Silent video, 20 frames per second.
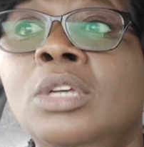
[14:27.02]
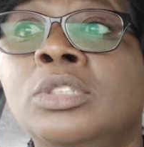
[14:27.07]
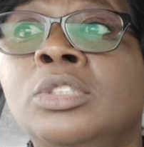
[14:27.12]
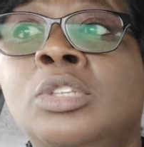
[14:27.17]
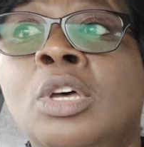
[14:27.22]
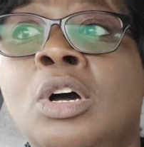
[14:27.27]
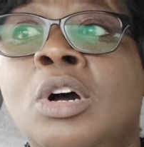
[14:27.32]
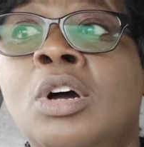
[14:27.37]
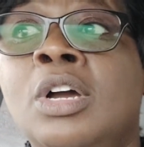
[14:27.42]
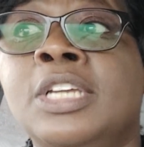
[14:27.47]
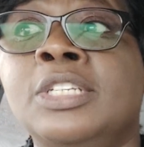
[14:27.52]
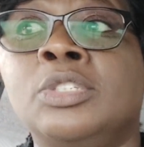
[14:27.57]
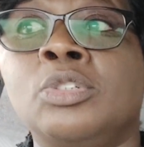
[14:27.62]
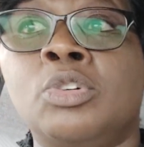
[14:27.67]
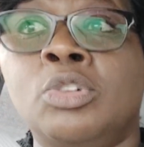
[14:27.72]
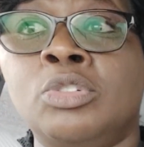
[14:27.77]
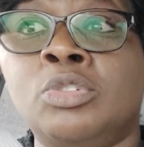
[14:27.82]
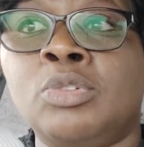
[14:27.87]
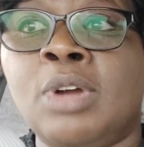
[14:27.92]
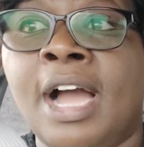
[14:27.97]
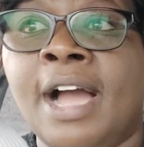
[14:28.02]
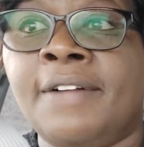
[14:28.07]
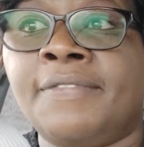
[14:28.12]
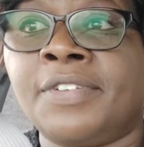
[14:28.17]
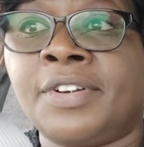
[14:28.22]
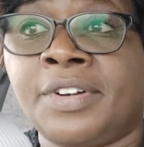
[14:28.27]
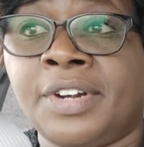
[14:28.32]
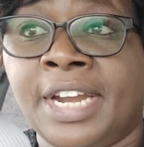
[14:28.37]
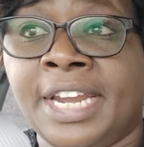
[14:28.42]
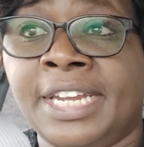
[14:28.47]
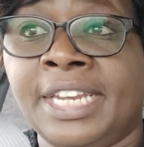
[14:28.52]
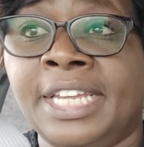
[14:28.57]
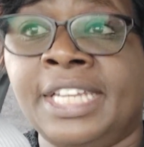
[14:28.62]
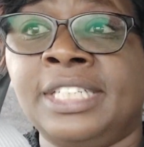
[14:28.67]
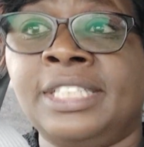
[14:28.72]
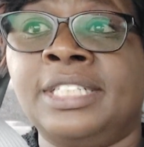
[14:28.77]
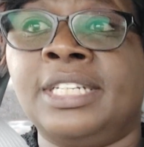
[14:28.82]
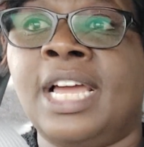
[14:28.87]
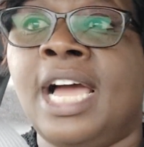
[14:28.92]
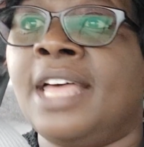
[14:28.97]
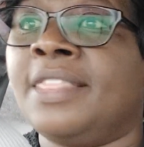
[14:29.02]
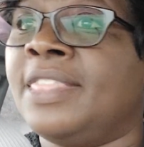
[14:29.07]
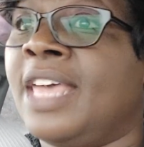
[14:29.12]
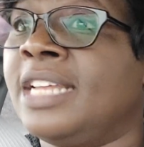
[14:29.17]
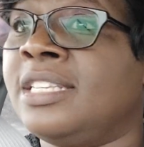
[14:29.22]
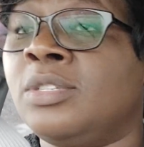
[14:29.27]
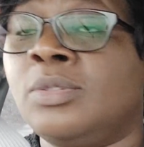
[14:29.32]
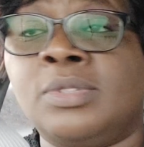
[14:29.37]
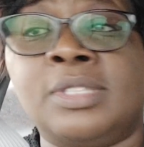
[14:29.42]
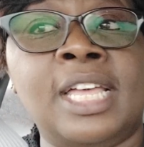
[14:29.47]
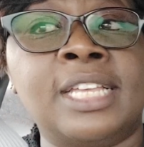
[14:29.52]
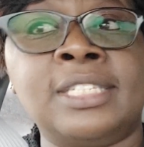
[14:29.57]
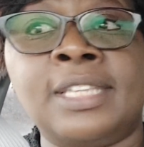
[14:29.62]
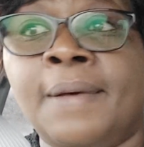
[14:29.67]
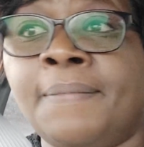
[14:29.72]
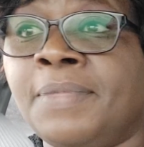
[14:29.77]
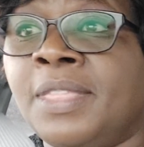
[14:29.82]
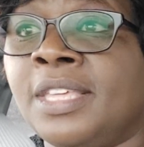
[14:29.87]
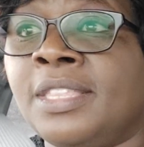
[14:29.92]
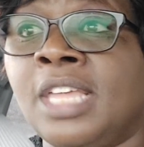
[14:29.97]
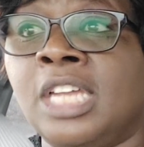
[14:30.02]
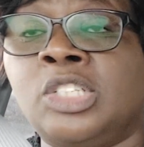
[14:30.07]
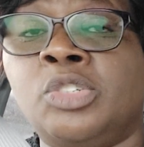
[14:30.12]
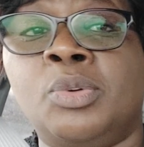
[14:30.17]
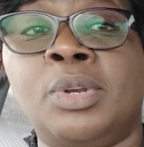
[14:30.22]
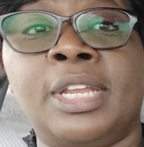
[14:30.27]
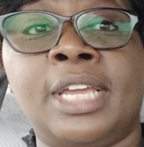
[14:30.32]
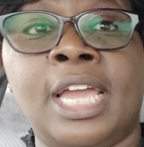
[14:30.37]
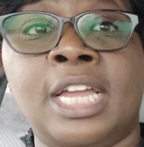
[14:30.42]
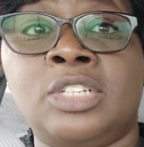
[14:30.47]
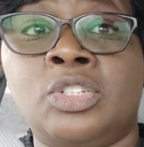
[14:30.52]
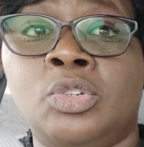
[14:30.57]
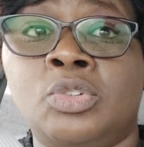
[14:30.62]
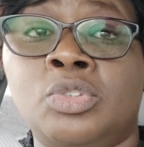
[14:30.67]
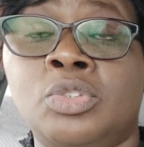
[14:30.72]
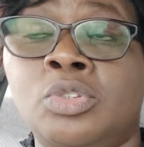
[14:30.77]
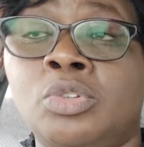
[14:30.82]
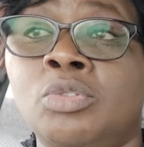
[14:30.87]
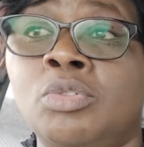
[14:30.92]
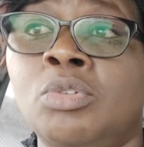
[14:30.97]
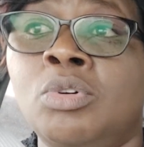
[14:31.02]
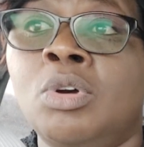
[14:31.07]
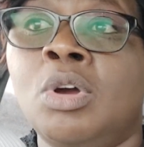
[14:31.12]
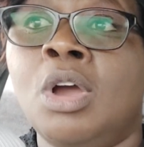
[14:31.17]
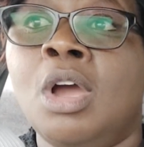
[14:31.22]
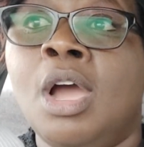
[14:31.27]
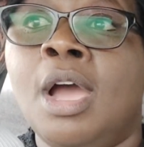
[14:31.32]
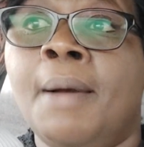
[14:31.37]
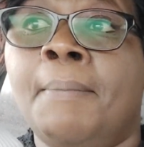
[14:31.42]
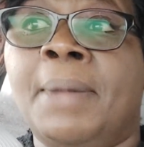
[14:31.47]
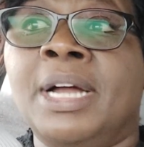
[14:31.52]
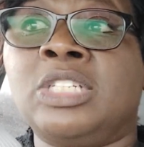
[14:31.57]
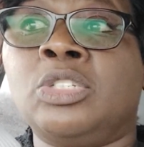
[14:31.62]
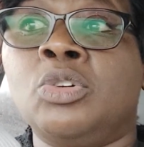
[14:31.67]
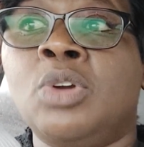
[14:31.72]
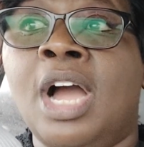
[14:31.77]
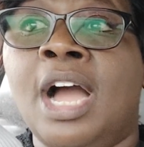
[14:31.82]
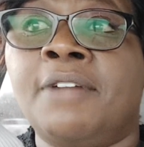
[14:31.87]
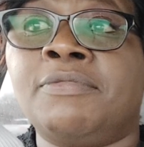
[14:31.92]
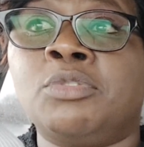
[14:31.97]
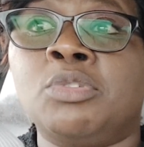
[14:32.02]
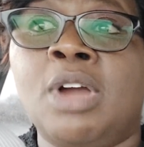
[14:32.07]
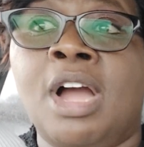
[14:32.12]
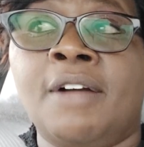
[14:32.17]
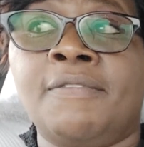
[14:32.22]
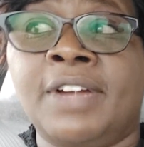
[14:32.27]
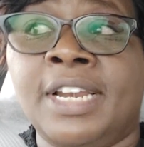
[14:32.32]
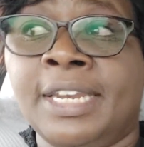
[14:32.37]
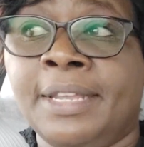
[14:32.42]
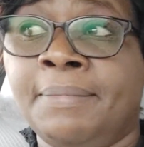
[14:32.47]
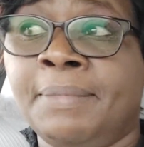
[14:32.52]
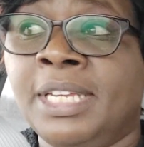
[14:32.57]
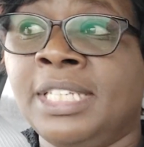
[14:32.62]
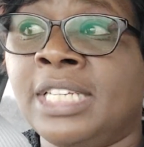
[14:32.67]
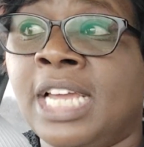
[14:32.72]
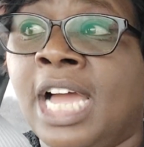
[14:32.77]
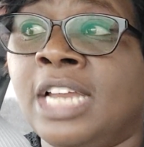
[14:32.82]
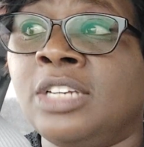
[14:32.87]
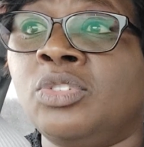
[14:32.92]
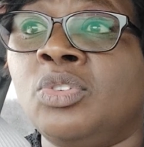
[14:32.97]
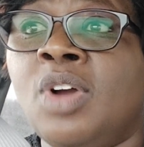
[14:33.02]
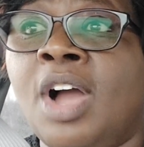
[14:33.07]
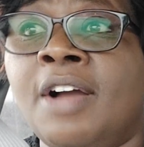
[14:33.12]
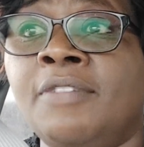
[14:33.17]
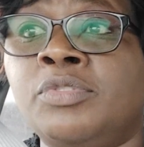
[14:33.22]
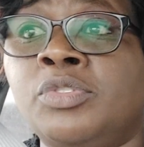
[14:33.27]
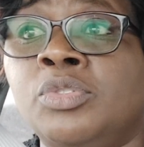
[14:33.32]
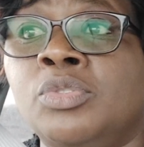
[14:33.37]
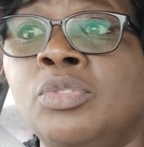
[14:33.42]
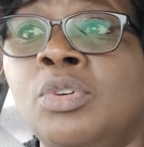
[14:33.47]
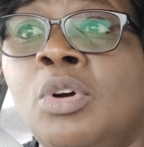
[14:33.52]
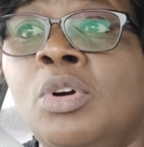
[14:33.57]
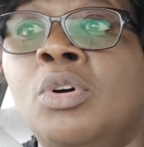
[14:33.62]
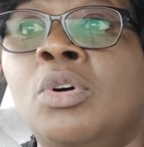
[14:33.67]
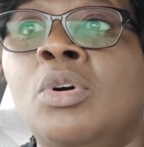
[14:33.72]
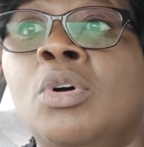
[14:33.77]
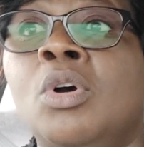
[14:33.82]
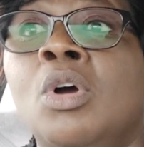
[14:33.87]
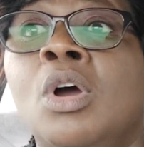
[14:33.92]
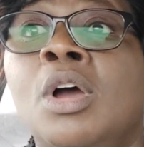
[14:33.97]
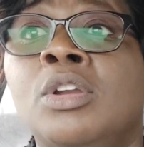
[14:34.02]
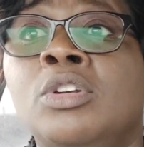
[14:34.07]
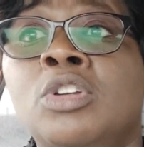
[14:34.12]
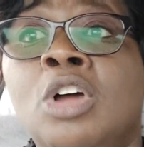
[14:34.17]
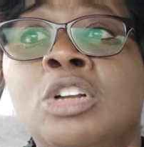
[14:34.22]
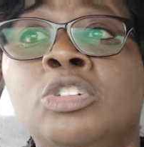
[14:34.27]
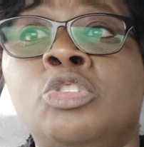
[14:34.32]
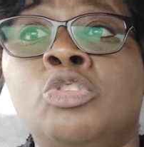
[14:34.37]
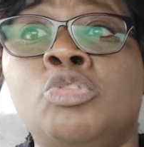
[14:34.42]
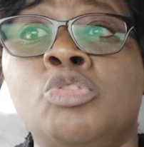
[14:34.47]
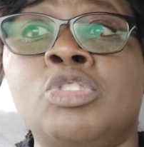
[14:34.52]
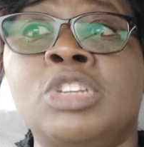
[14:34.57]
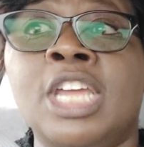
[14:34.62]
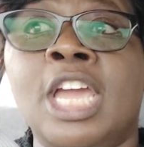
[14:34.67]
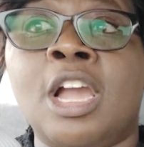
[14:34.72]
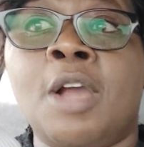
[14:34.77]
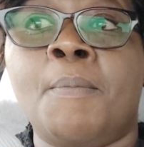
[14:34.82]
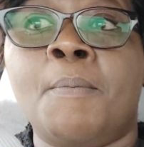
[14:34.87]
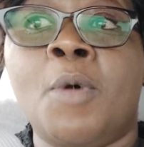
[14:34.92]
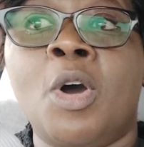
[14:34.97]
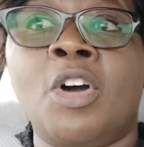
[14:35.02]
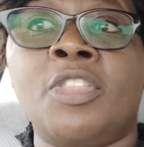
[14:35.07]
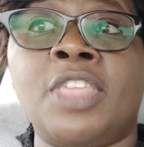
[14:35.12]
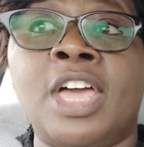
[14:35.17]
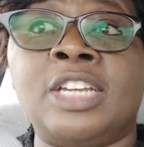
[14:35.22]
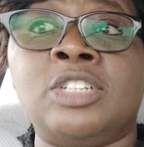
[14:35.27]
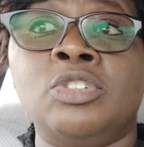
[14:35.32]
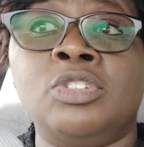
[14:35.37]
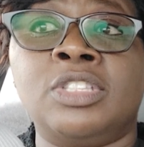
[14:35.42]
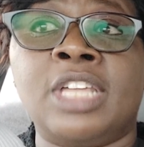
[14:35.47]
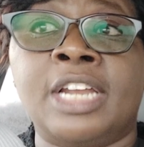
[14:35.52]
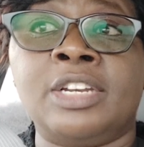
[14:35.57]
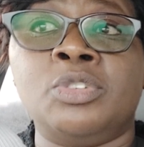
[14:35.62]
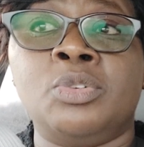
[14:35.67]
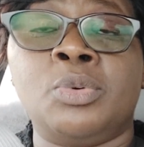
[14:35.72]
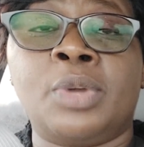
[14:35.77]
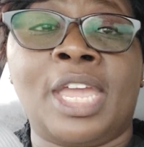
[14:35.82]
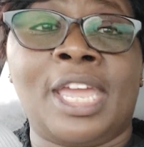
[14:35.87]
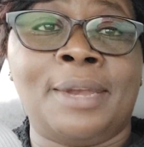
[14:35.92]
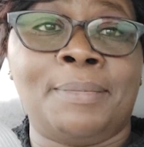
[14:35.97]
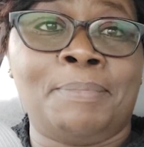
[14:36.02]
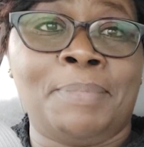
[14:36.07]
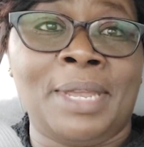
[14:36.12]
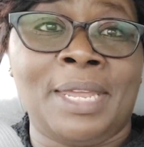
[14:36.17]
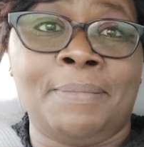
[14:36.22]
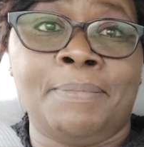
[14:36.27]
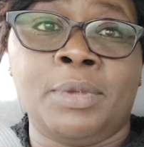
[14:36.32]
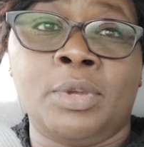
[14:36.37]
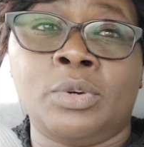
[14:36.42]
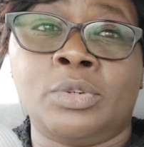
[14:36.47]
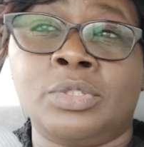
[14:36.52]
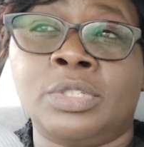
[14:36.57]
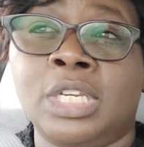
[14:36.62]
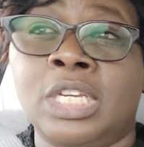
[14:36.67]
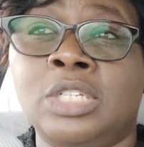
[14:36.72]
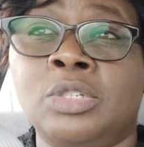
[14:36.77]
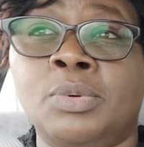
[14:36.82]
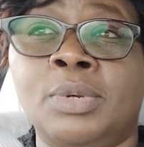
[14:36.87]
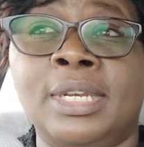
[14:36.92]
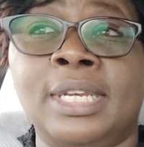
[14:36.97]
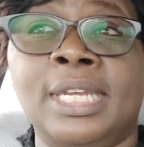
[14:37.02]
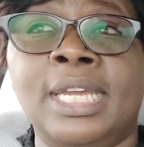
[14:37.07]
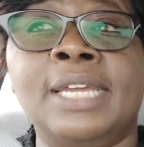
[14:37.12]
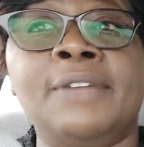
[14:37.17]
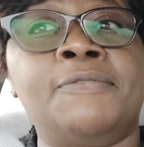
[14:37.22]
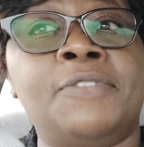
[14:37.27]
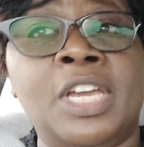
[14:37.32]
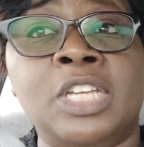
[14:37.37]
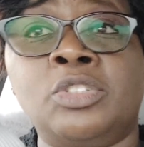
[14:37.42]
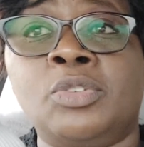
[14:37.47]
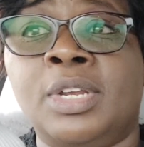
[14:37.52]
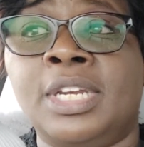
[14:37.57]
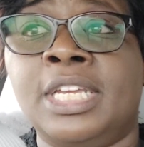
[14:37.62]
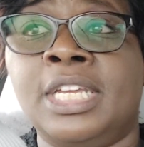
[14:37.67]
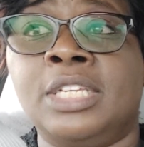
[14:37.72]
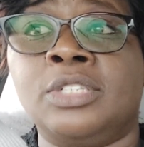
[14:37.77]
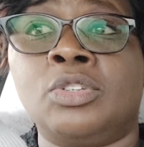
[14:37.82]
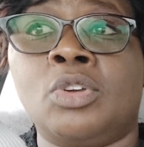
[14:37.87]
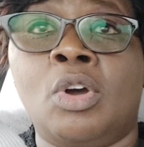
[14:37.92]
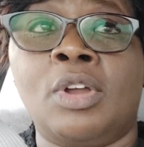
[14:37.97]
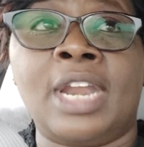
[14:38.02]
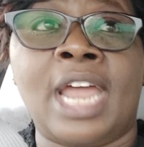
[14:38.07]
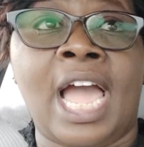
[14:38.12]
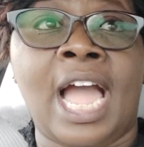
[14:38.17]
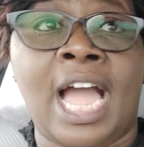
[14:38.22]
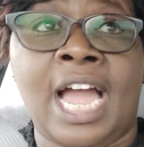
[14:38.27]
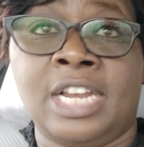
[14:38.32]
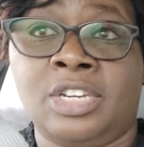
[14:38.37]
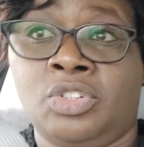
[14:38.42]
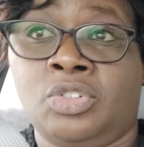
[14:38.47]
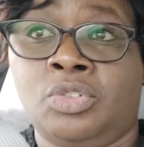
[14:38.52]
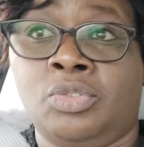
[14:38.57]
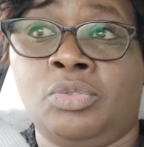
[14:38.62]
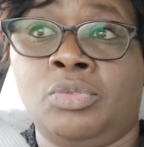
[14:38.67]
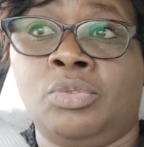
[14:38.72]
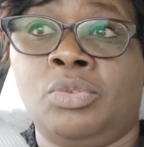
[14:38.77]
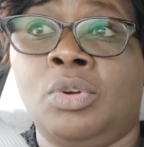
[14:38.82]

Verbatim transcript: So it's good to have credit, and that's that's something that you will get used to. But you have to have a limit, and you have to know not to take more that, than you can pay because it will eventually it's gonna hurt you